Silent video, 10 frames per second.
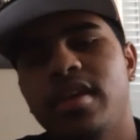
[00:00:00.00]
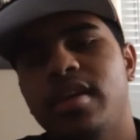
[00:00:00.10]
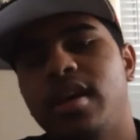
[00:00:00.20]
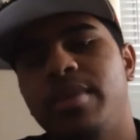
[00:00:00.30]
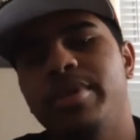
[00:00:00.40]

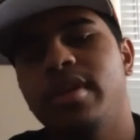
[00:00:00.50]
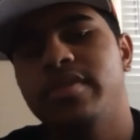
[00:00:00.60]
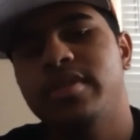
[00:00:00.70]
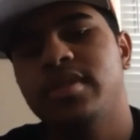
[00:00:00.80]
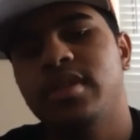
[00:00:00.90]
I mean,
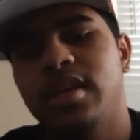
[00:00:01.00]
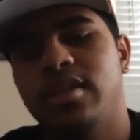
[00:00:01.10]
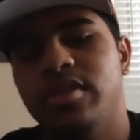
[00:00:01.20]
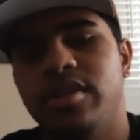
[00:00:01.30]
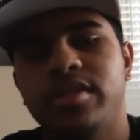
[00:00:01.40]
obviously, like
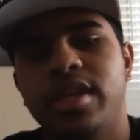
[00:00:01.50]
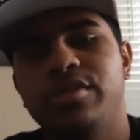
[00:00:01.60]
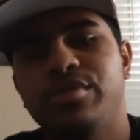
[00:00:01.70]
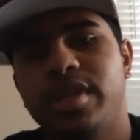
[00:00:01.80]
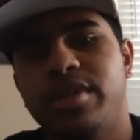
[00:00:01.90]
there is that
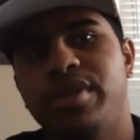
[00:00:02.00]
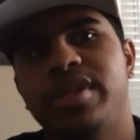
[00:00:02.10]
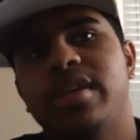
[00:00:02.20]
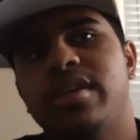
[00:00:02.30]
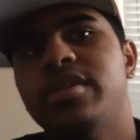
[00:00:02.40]
issue with the
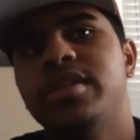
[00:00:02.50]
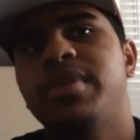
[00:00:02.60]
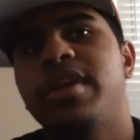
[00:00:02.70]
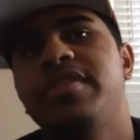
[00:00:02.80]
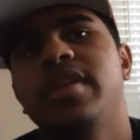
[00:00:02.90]
technology,
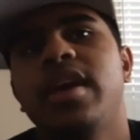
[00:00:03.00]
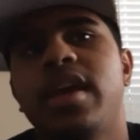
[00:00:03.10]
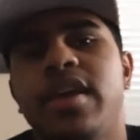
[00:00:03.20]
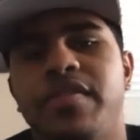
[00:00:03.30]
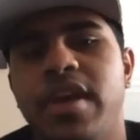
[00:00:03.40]
but I feel like
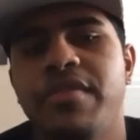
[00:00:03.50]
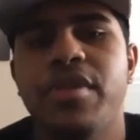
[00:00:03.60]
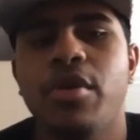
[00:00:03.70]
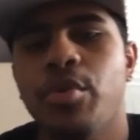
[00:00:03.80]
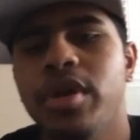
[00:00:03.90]
if
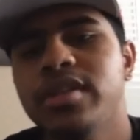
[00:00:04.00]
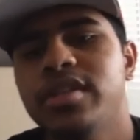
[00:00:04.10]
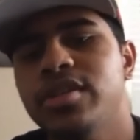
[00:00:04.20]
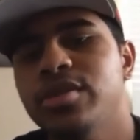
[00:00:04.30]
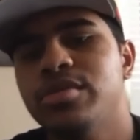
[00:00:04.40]
they're willing
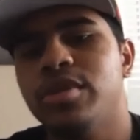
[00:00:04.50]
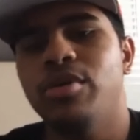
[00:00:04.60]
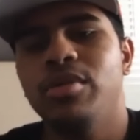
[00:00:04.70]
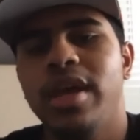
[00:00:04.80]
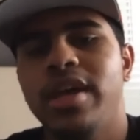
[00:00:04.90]
to use
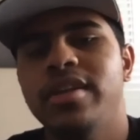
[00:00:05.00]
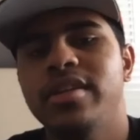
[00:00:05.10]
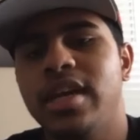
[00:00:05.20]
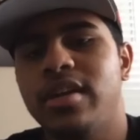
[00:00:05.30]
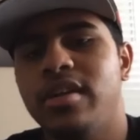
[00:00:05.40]
OLED
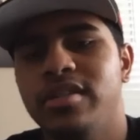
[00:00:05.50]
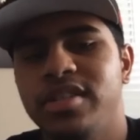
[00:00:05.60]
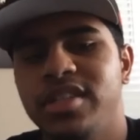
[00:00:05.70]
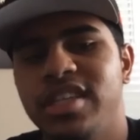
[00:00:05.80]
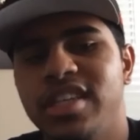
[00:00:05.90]

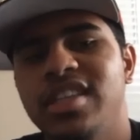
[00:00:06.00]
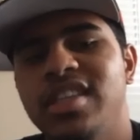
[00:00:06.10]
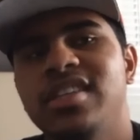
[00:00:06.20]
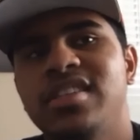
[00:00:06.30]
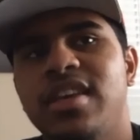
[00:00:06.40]
technology in
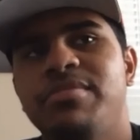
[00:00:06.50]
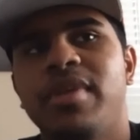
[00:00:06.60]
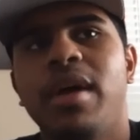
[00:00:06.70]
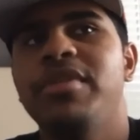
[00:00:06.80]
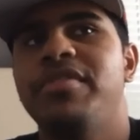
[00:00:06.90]
this, they've
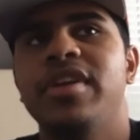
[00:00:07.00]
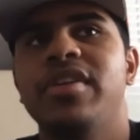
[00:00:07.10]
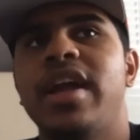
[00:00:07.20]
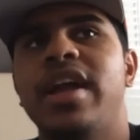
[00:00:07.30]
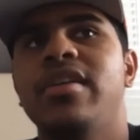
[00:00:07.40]
probably
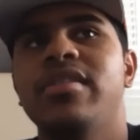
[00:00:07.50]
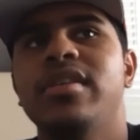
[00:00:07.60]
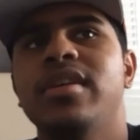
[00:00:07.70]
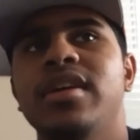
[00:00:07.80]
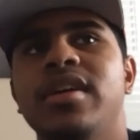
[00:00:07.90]
figured that out.
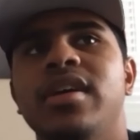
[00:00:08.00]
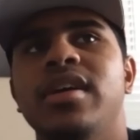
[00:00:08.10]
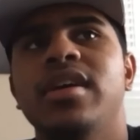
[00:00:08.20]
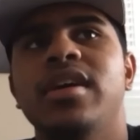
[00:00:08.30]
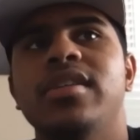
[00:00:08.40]

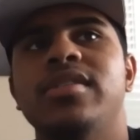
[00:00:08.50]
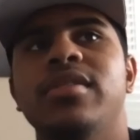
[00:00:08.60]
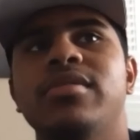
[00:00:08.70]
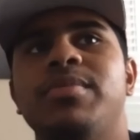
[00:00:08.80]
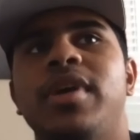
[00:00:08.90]
It's
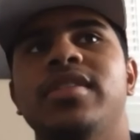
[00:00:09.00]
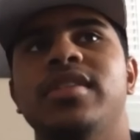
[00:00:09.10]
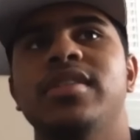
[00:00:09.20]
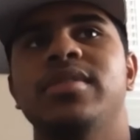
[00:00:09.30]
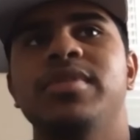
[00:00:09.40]
no surprise
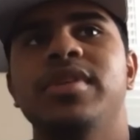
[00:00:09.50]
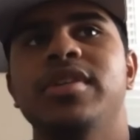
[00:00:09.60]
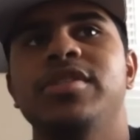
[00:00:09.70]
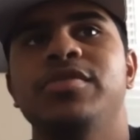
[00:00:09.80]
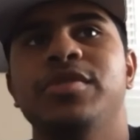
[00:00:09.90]
that this has been an
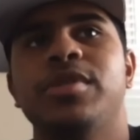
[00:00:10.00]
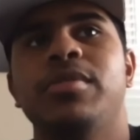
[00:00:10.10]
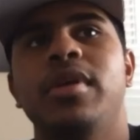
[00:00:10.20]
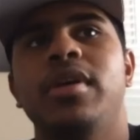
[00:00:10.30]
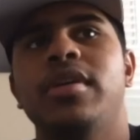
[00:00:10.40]
issue for so
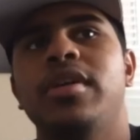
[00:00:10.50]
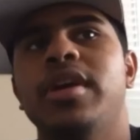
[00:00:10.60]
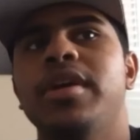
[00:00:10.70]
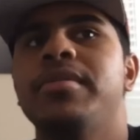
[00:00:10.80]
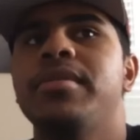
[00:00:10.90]
long,
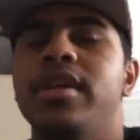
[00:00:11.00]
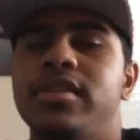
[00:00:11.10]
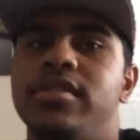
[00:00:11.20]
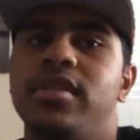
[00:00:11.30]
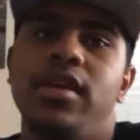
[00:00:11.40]
right?
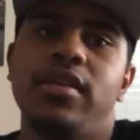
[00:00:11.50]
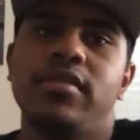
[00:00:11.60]
That's like,